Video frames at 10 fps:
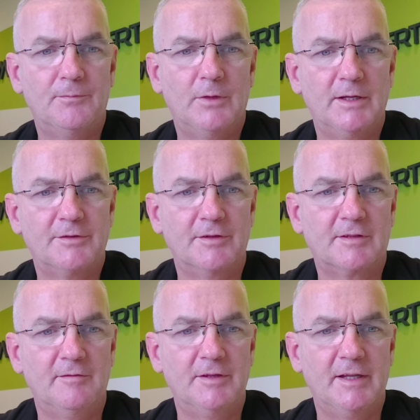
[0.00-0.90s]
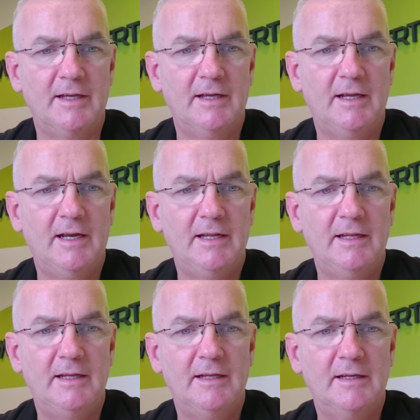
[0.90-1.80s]
What else is covered there?
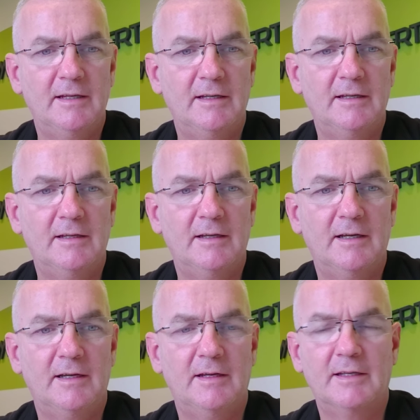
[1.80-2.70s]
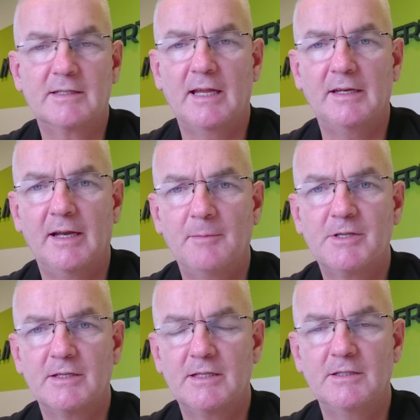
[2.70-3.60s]
Any extended
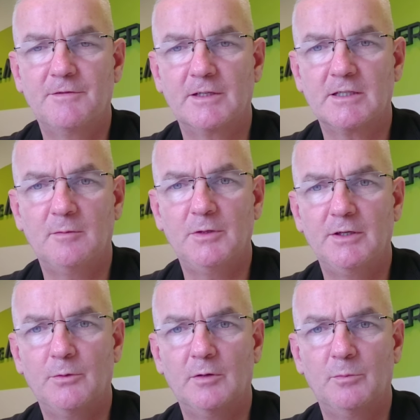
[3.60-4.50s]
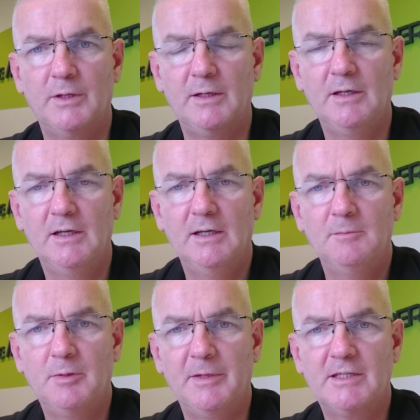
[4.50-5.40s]
absences, for example, you won't be
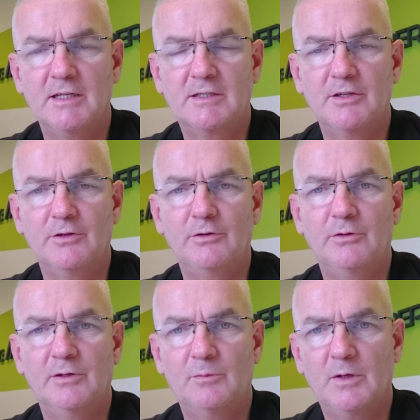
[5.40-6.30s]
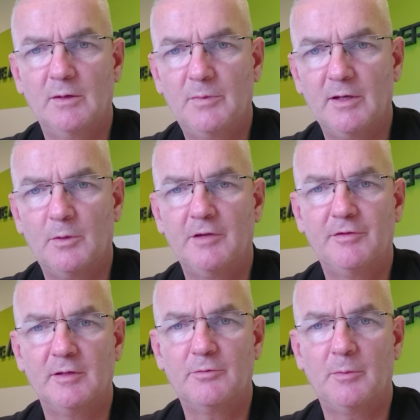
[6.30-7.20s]
permitted to be away
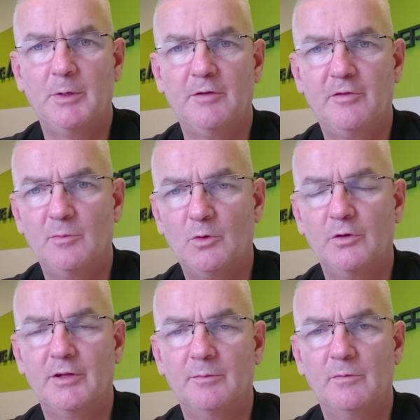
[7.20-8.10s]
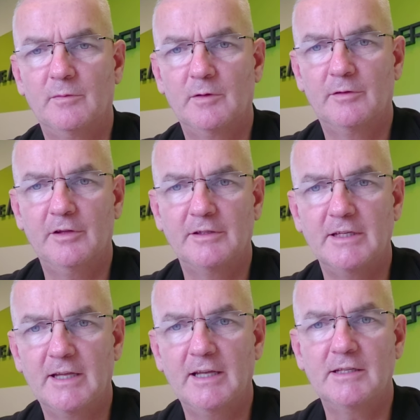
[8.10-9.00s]
from the property for more than
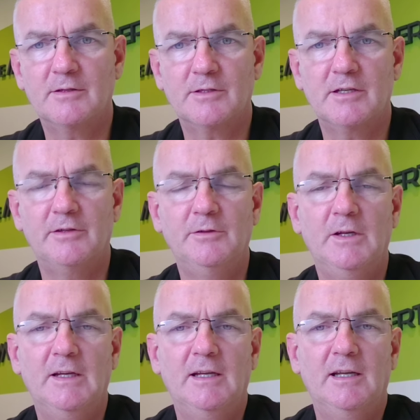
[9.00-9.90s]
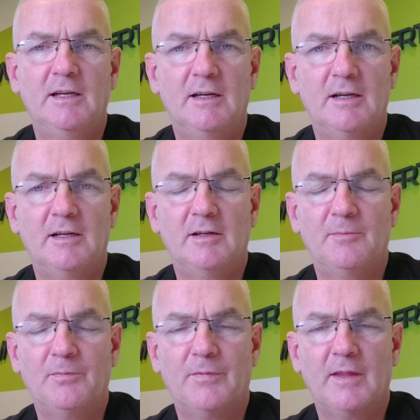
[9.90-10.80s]
30 days or so,
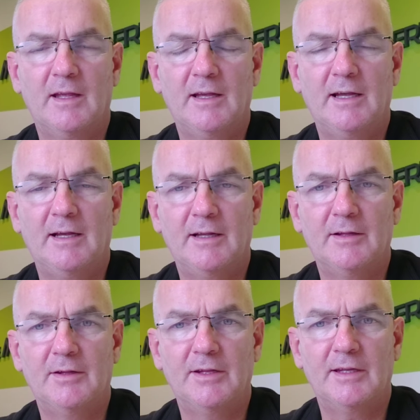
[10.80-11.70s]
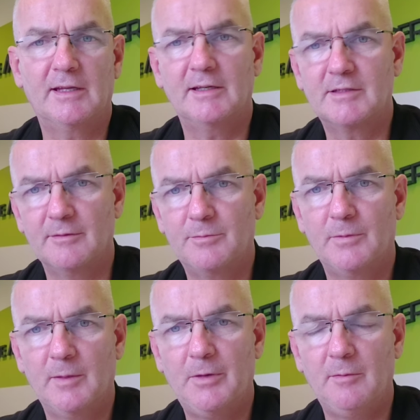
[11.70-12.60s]
in case the
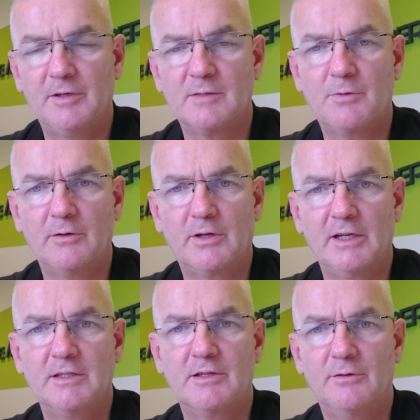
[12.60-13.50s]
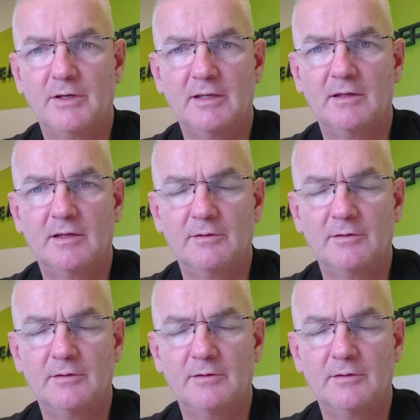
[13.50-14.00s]
apartment is broken into and